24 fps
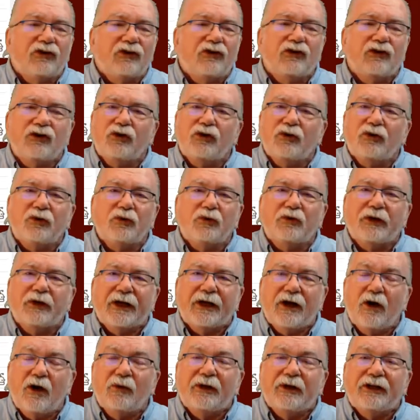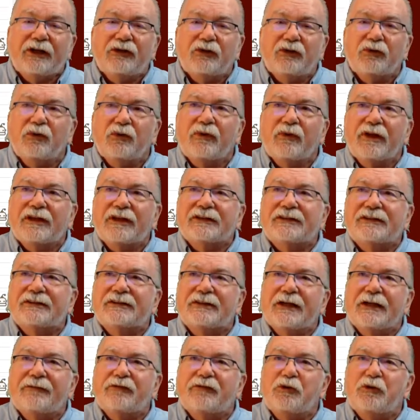you can only do this
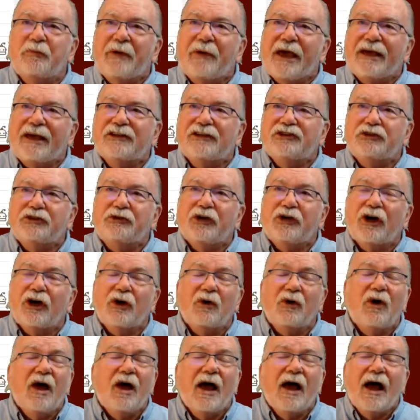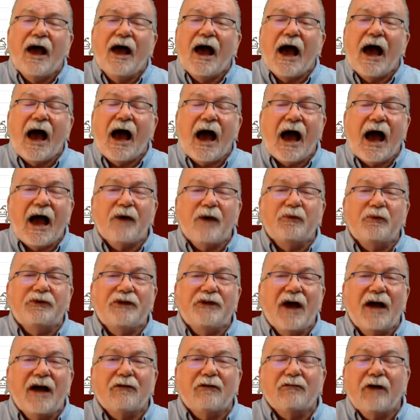if you pay as you go. I would
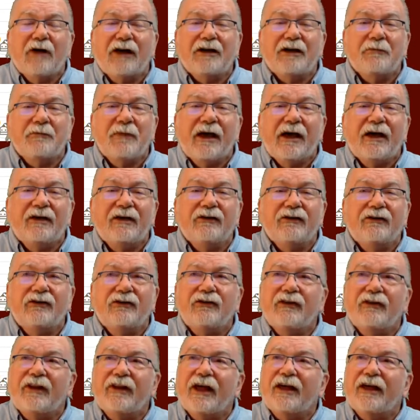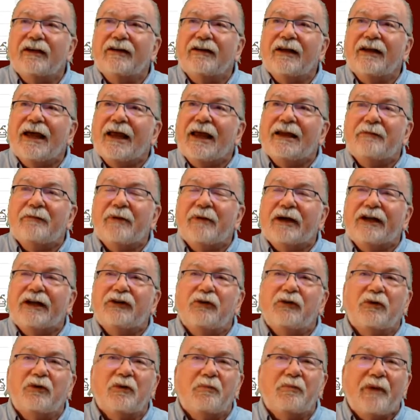not recommend that anybody
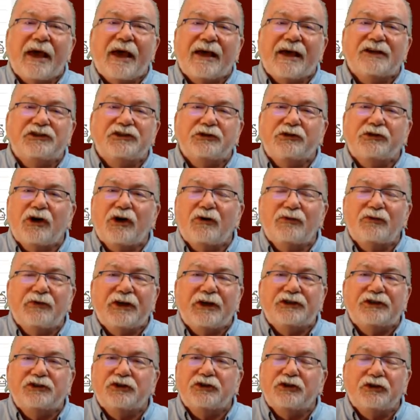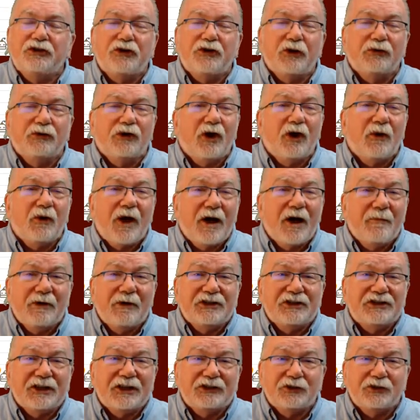do the pay-as-you-go feature. You don't know how
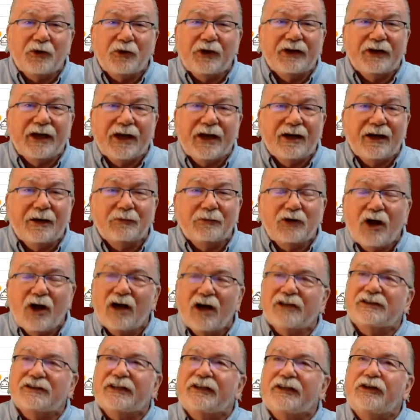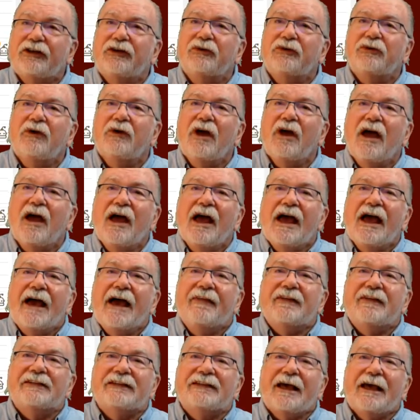much that's going to end up costing you.
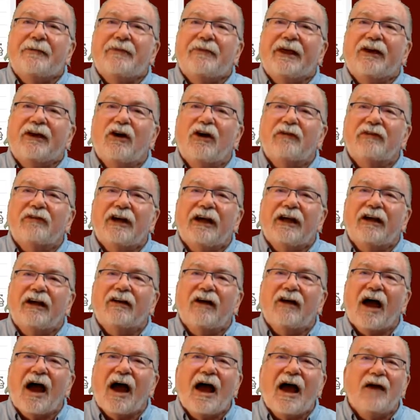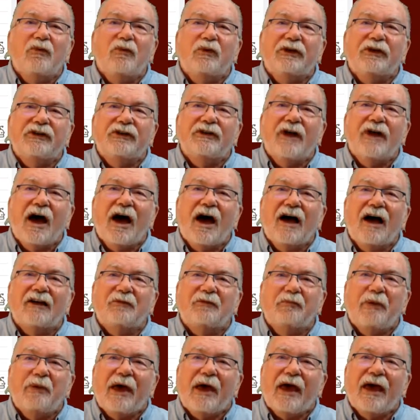And the same thing over here, I would
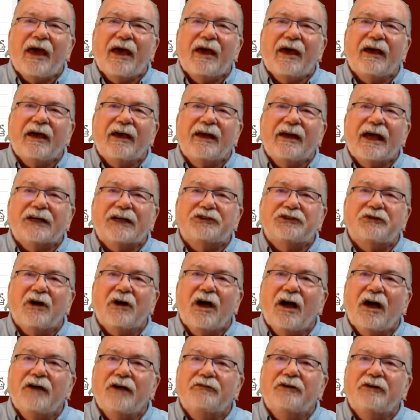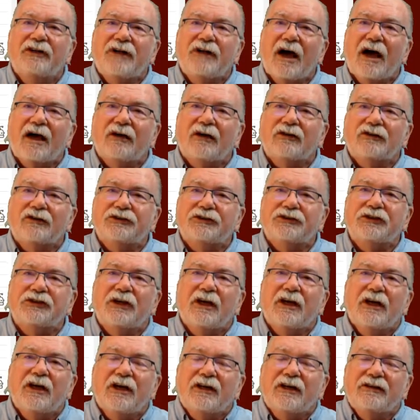not pay an extra $100
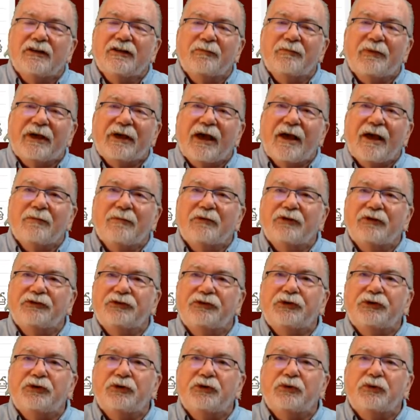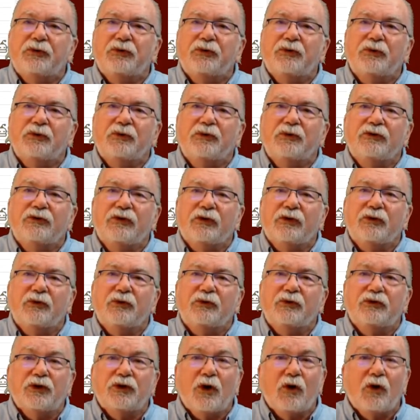to be able to
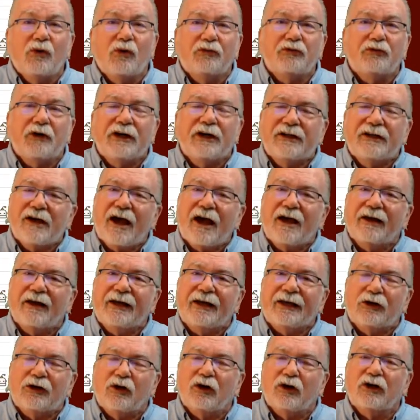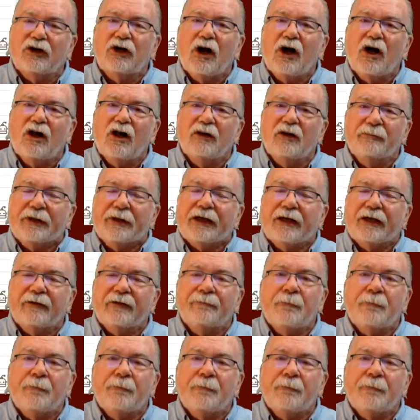do toll-free dialing or call me.